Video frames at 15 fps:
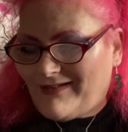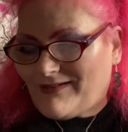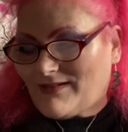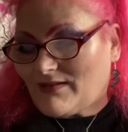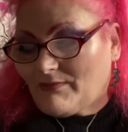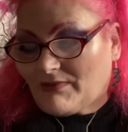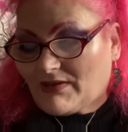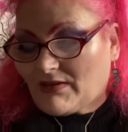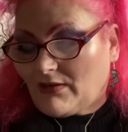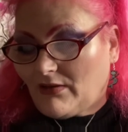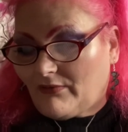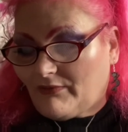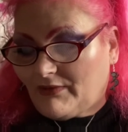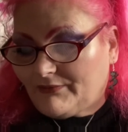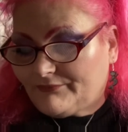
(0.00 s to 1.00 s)
it's a
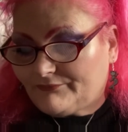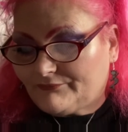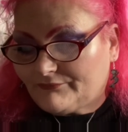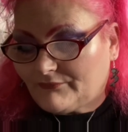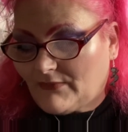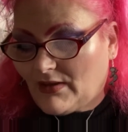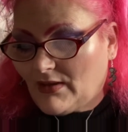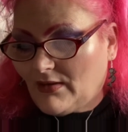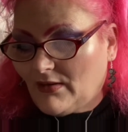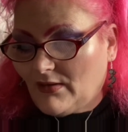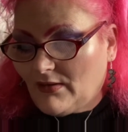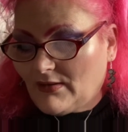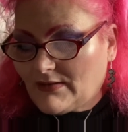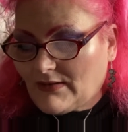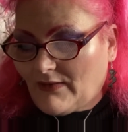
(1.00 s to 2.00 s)
mascara.
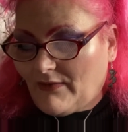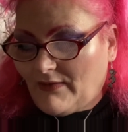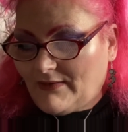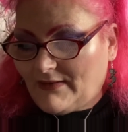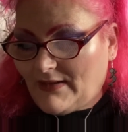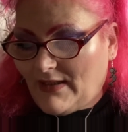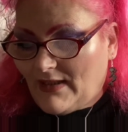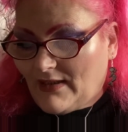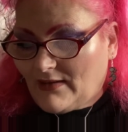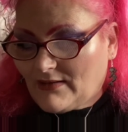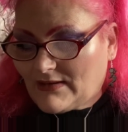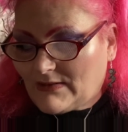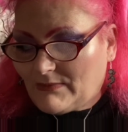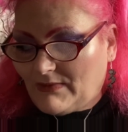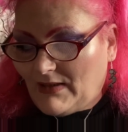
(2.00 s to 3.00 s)
So, and
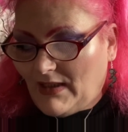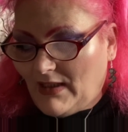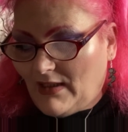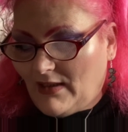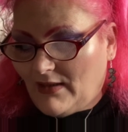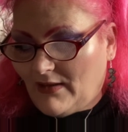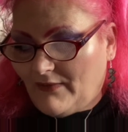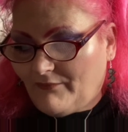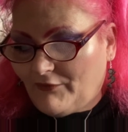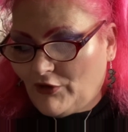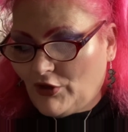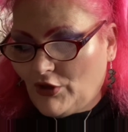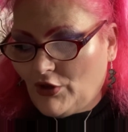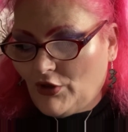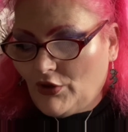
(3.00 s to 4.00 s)
next we have,
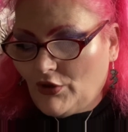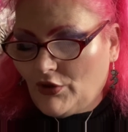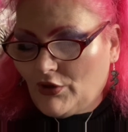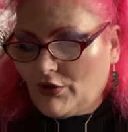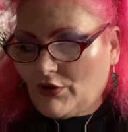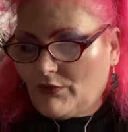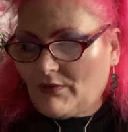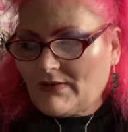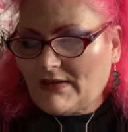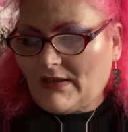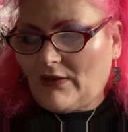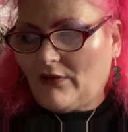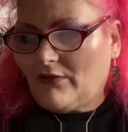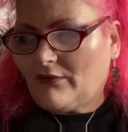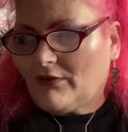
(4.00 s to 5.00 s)

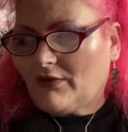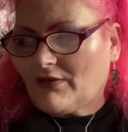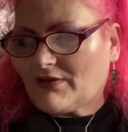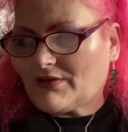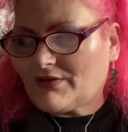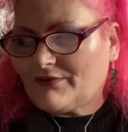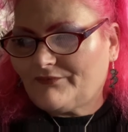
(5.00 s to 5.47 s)
oh gosh,